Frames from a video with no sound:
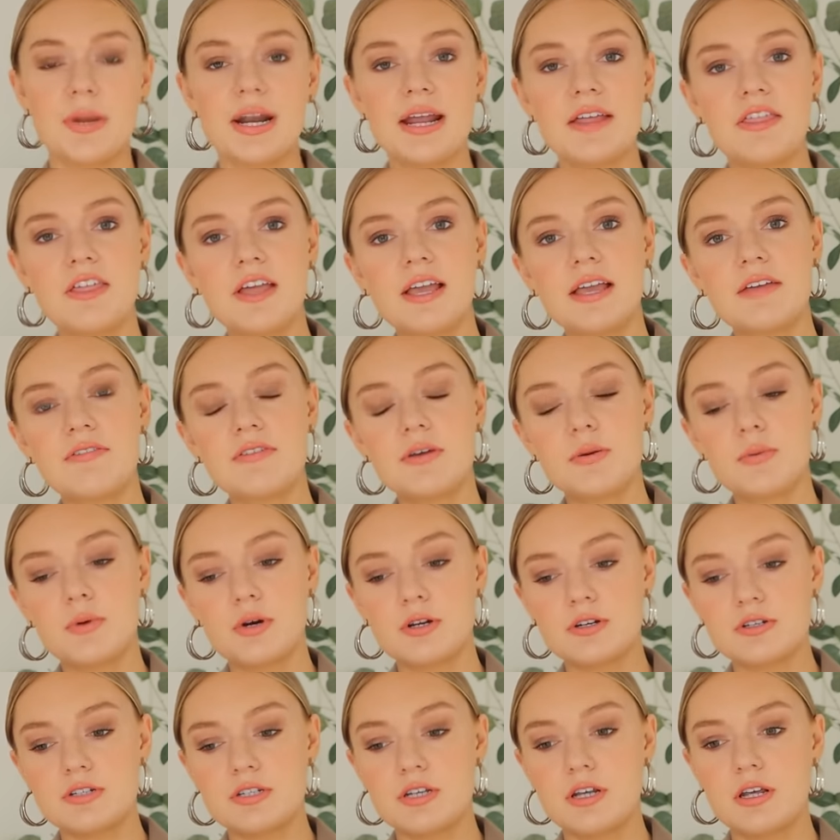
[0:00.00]
But I think if you
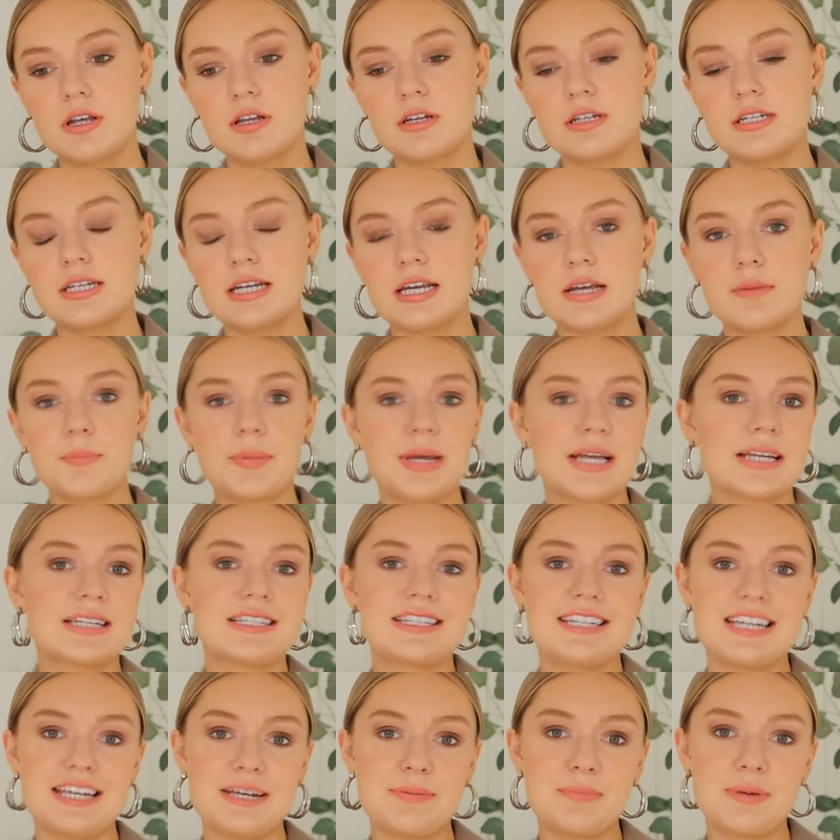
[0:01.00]
want to dig a
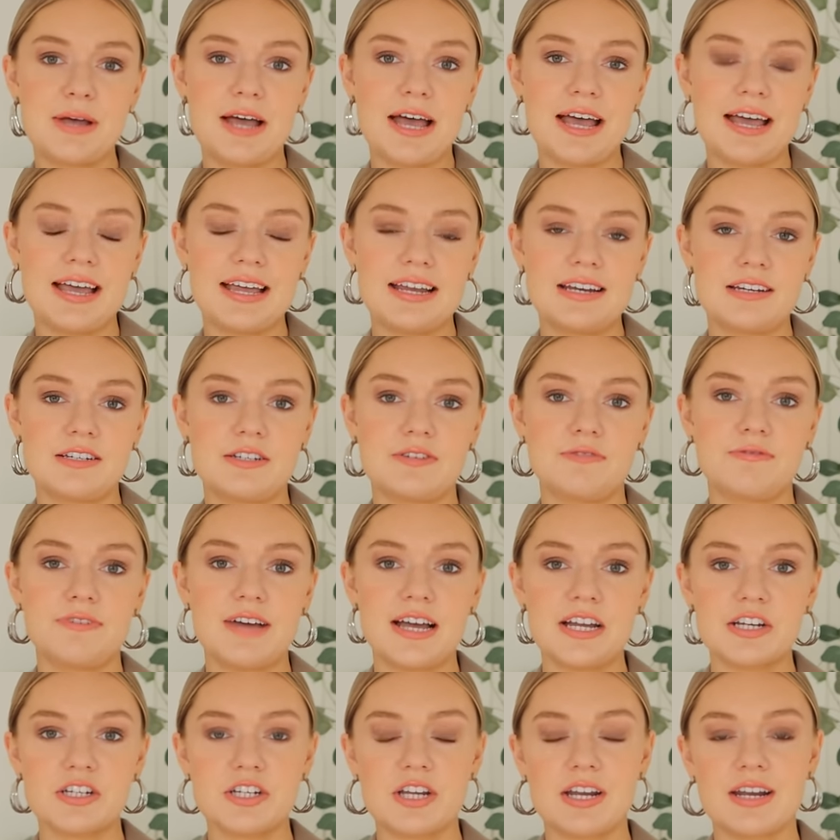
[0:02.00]
bit deeper into
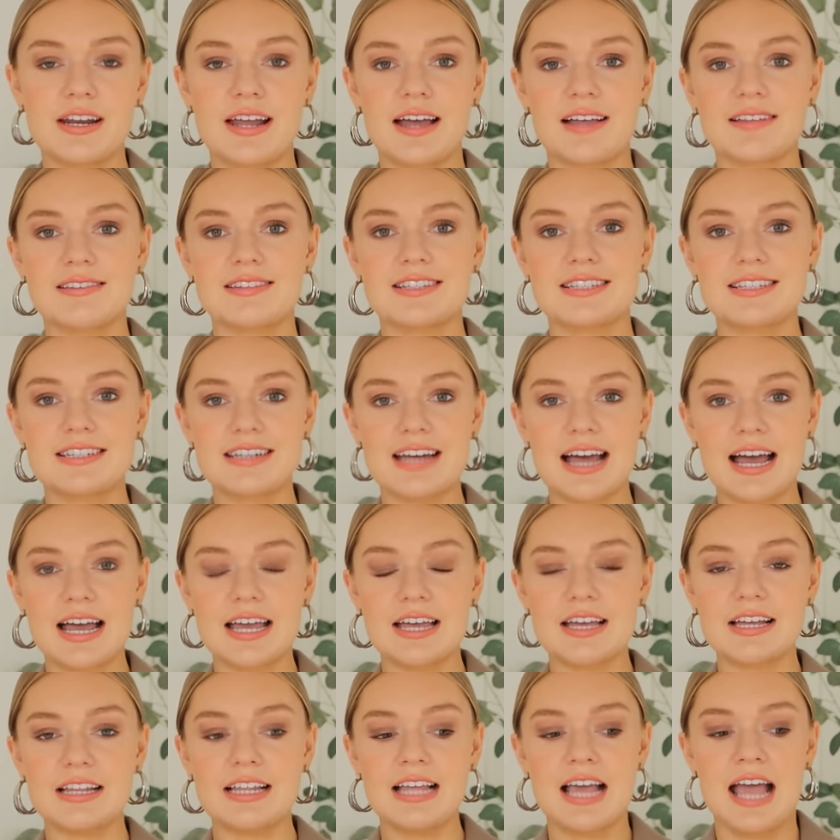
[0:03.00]
fashion and
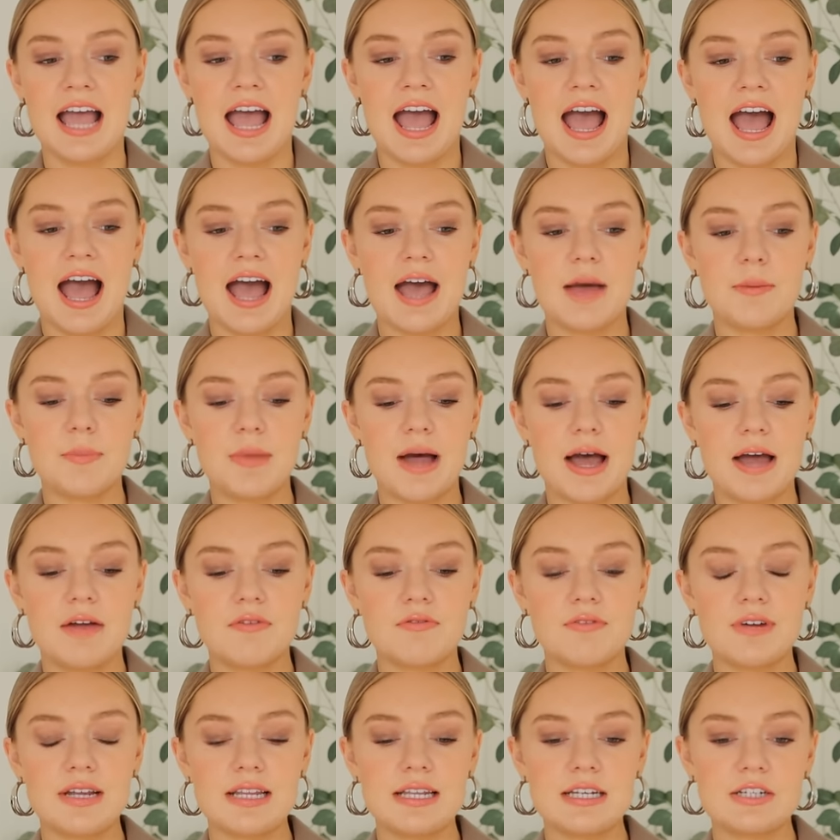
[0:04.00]
style,
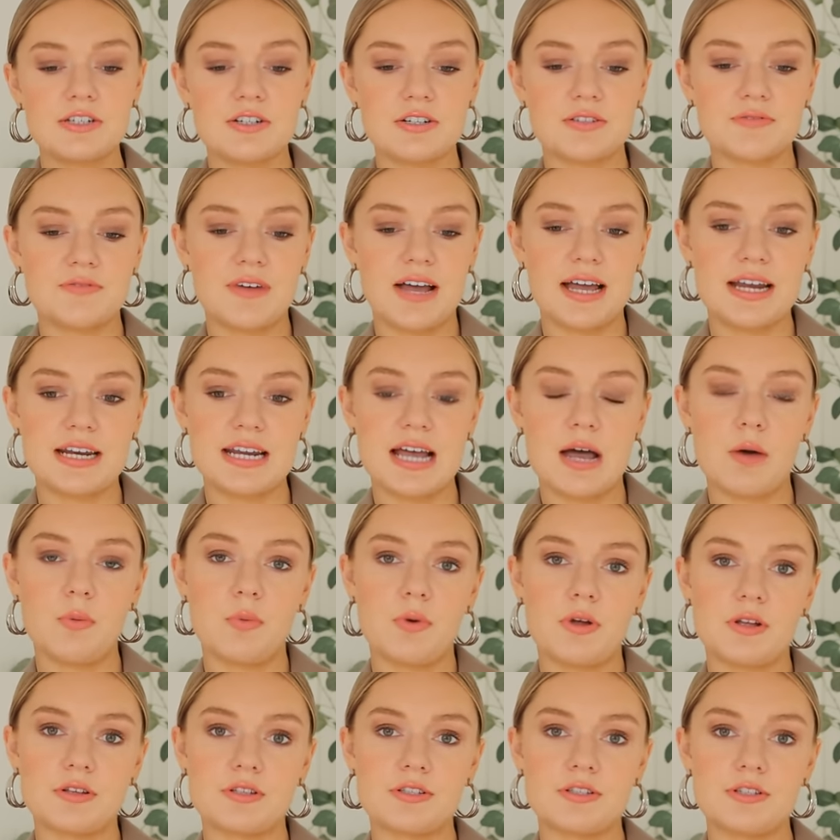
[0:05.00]
and really just find
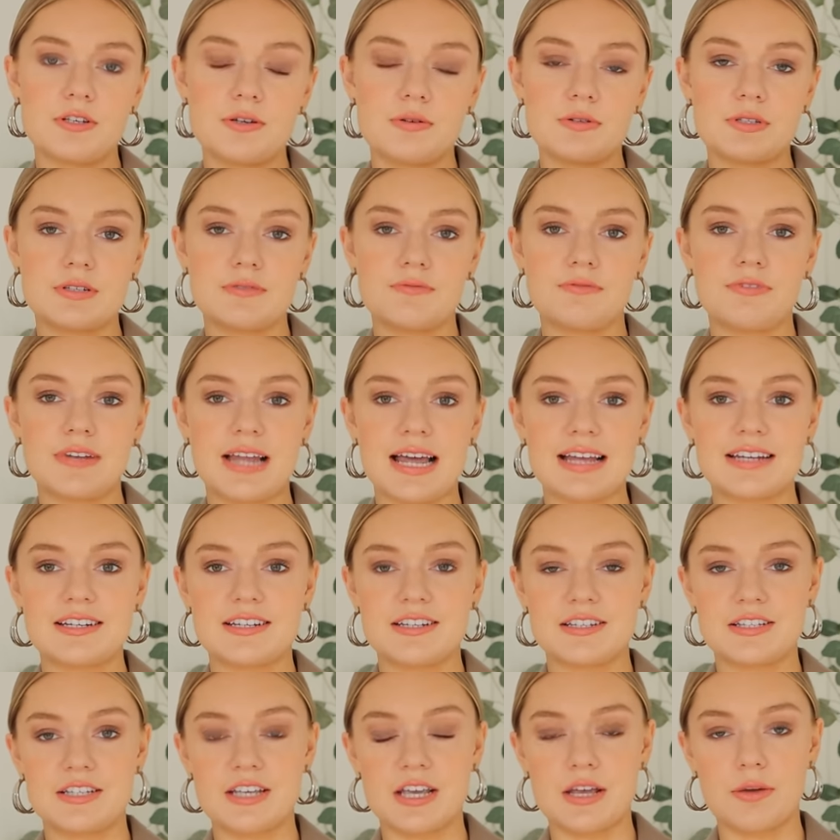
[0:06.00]
out what suits and
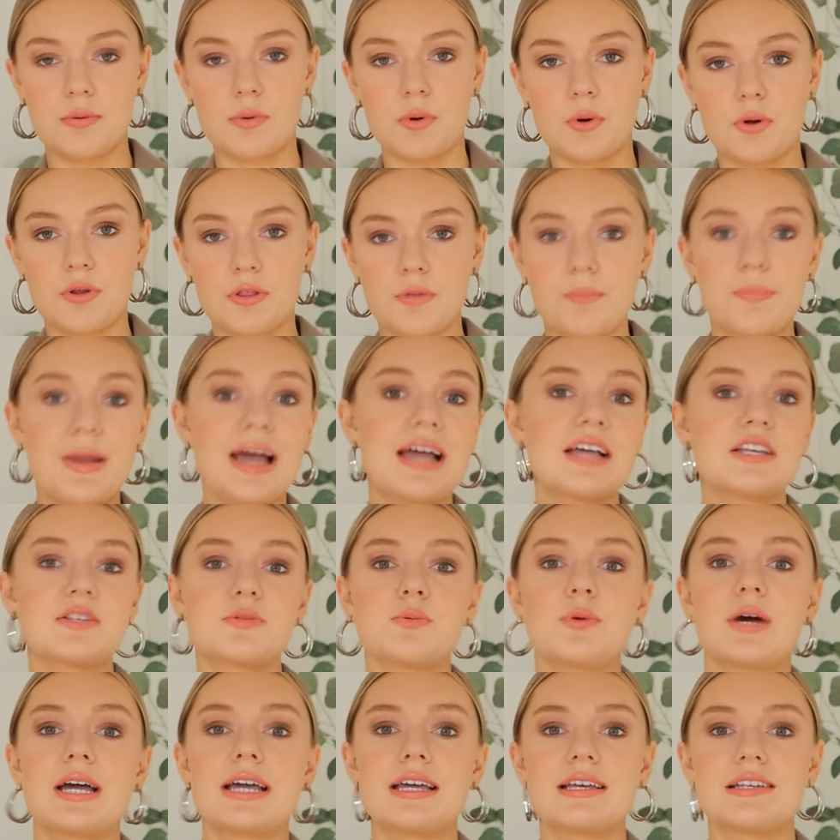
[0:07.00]
flatters you or the
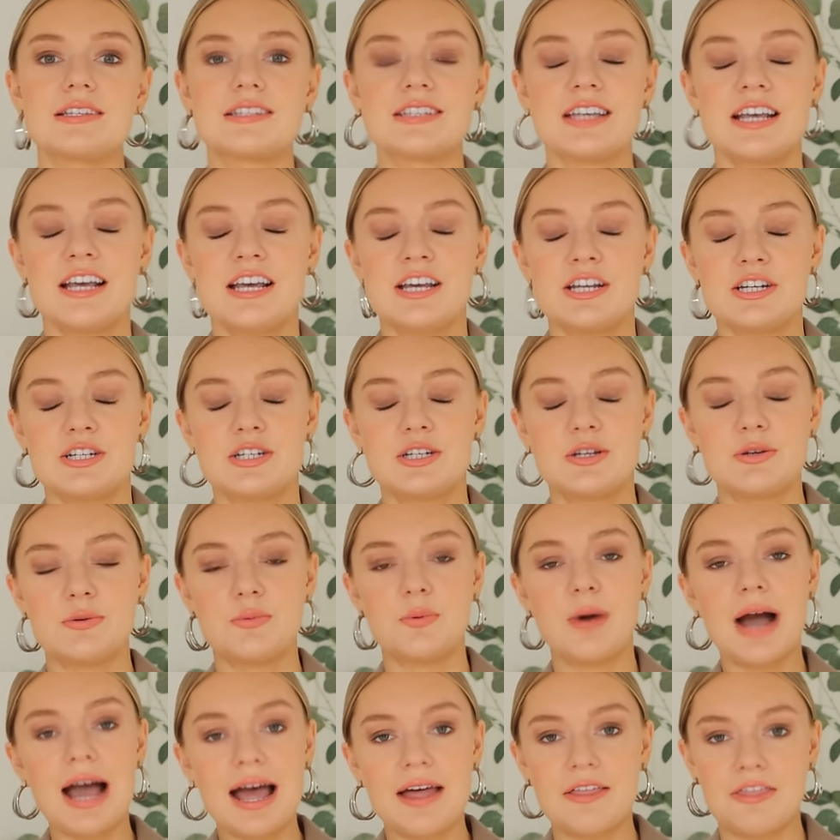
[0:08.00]
best ways to
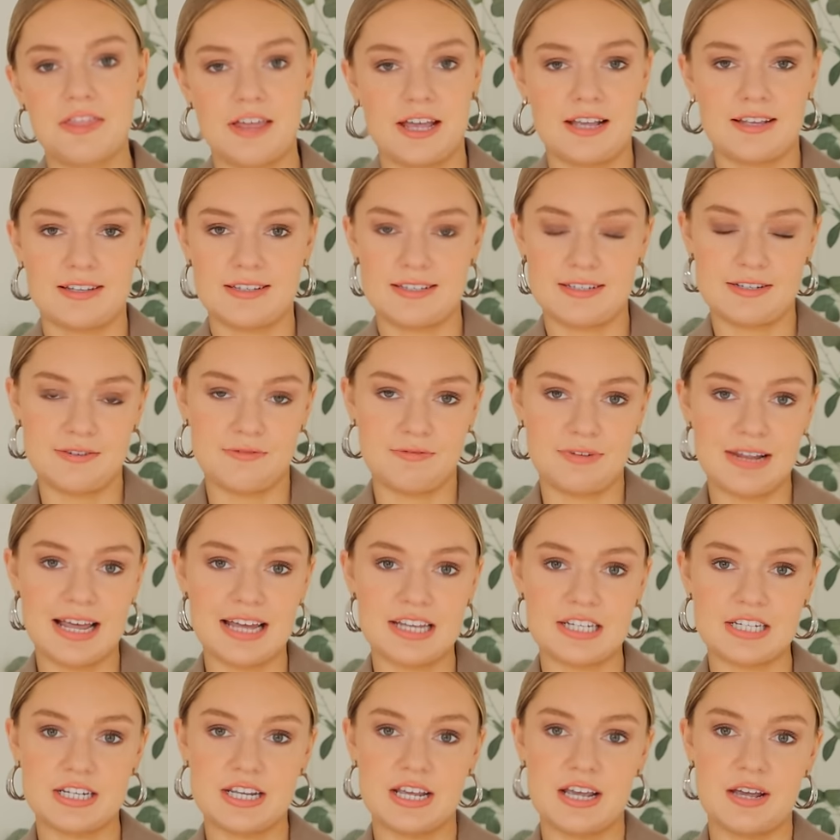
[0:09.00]
wear things to
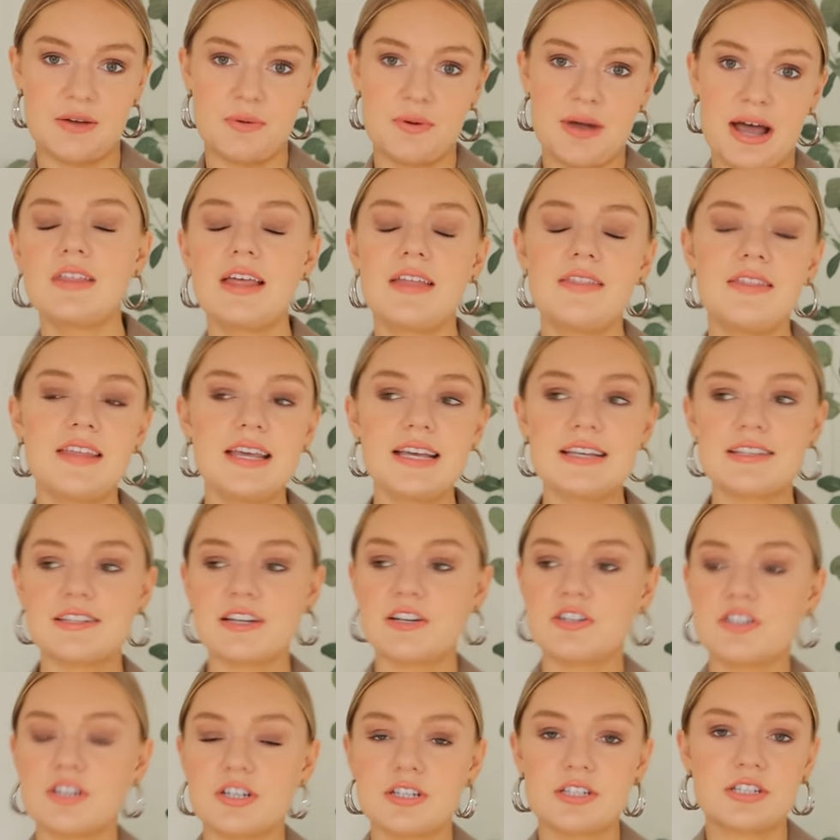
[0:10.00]
flatter you, then these
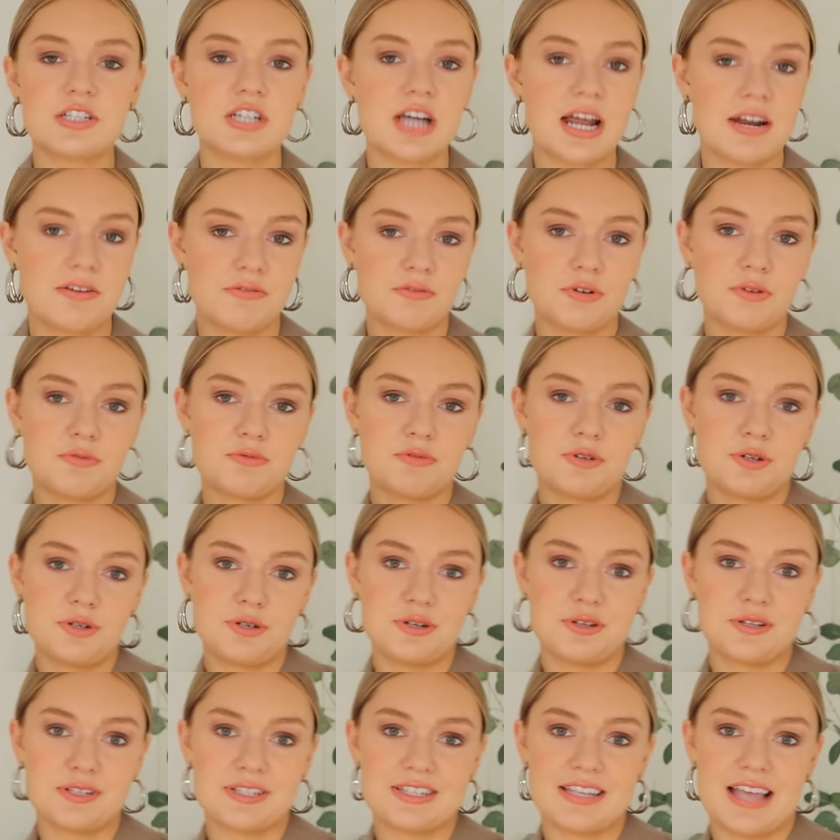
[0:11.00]
are just general
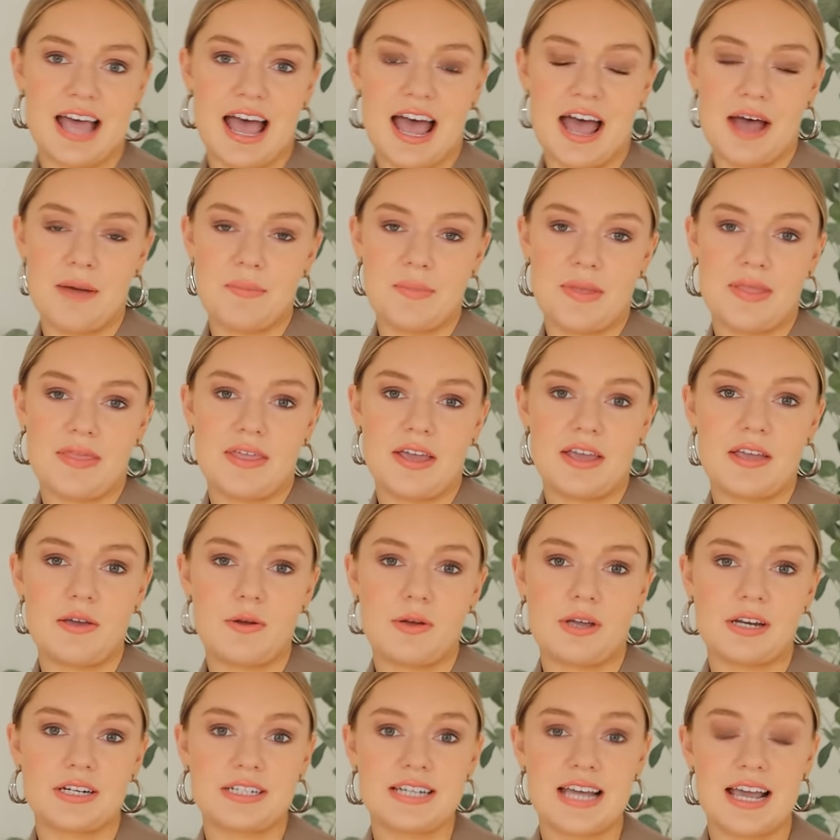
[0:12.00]
rules that
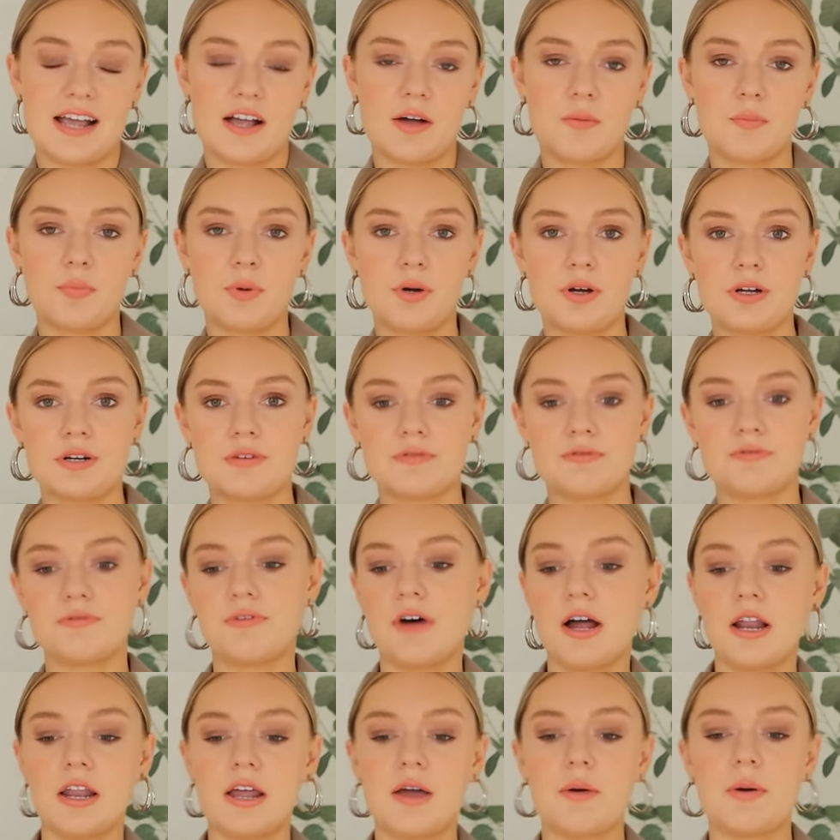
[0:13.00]
you can take on board and
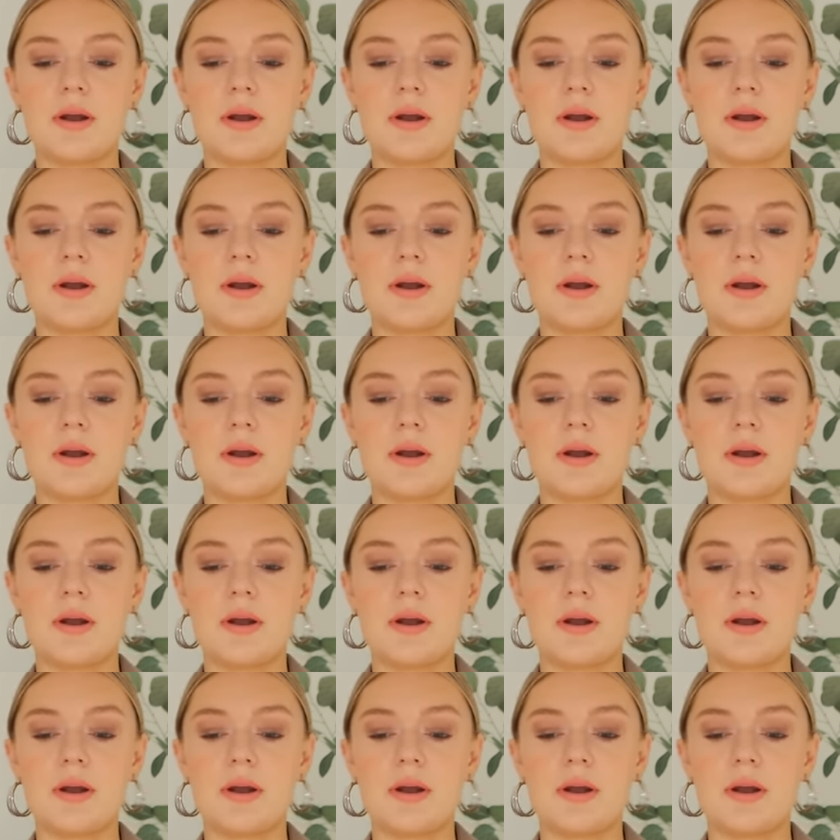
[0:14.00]
follow.